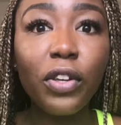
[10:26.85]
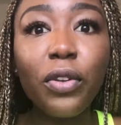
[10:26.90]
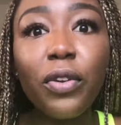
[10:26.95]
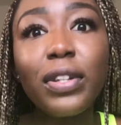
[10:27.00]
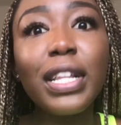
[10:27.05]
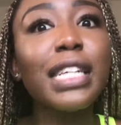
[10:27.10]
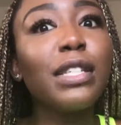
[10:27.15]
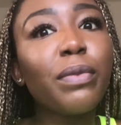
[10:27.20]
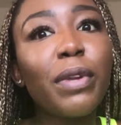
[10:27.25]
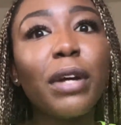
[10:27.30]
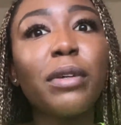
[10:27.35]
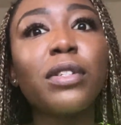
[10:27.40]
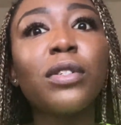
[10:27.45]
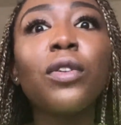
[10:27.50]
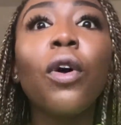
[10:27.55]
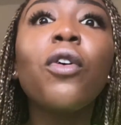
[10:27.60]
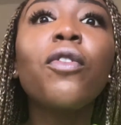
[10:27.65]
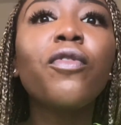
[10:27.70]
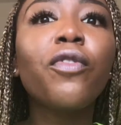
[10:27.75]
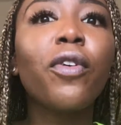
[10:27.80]
You know, that's what I was
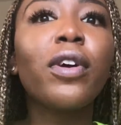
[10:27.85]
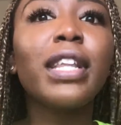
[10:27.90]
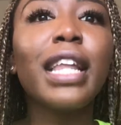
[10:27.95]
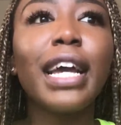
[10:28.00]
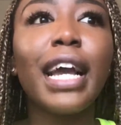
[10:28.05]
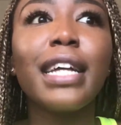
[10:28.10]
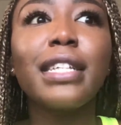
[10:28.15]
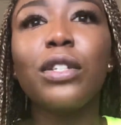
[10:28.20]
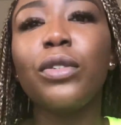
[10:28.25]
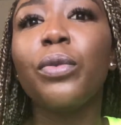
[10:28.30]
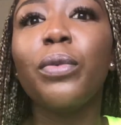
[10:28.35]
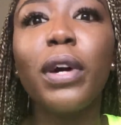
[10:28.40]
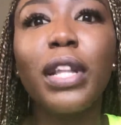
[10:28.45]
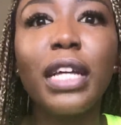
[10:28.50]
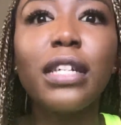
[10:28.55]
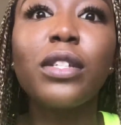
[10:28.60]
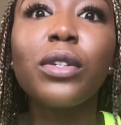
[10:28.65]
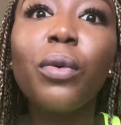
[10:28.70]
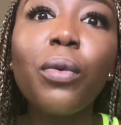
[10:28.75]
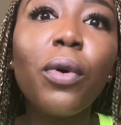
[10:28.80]
known for. Like, I do well
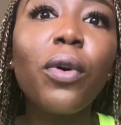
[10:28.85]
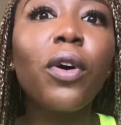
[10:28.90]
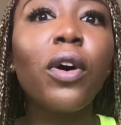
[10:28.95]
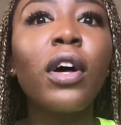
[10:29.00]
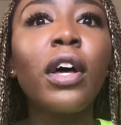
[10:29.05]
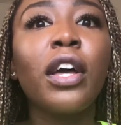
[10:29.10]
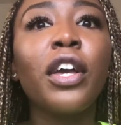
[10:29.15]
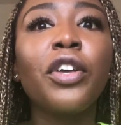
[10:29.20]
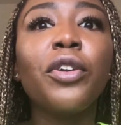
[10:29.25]
at school.